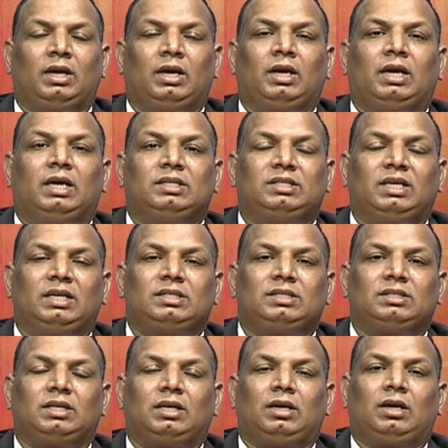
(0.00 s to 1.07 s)
it says
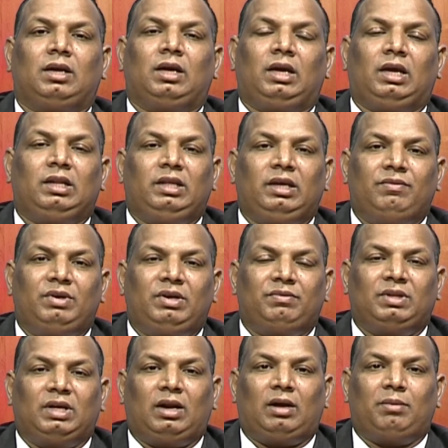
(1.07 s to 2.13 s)
in the event if
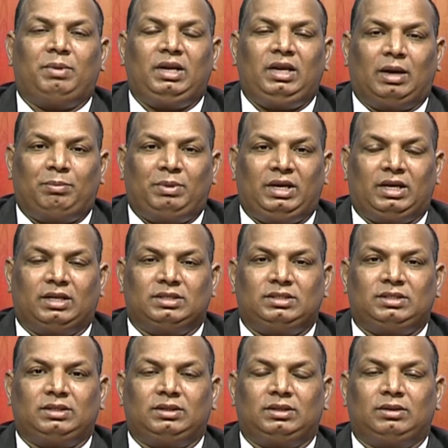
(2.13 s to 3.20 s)
there are many applicants,
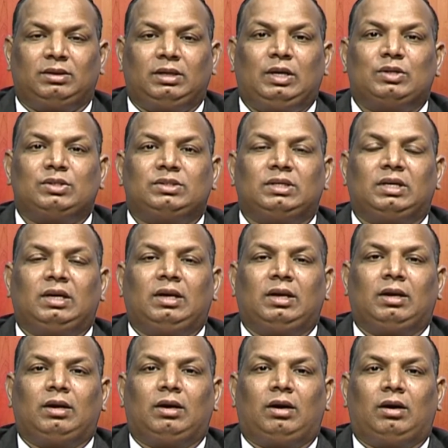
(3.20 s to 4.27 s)
because
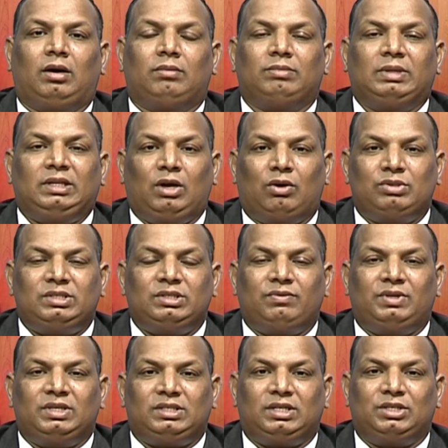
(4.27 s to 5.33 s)
at the outset of
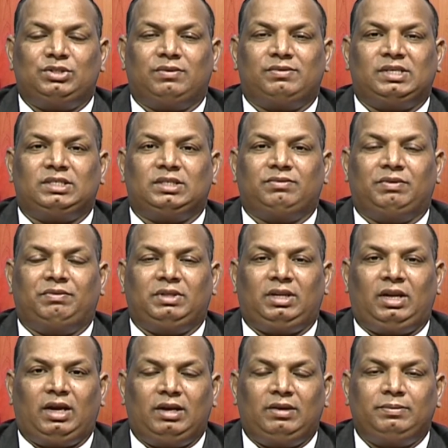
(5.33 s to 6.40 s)
discussion of section
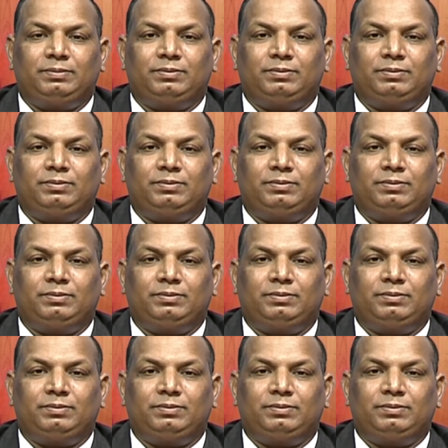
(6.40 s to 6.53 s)
53N,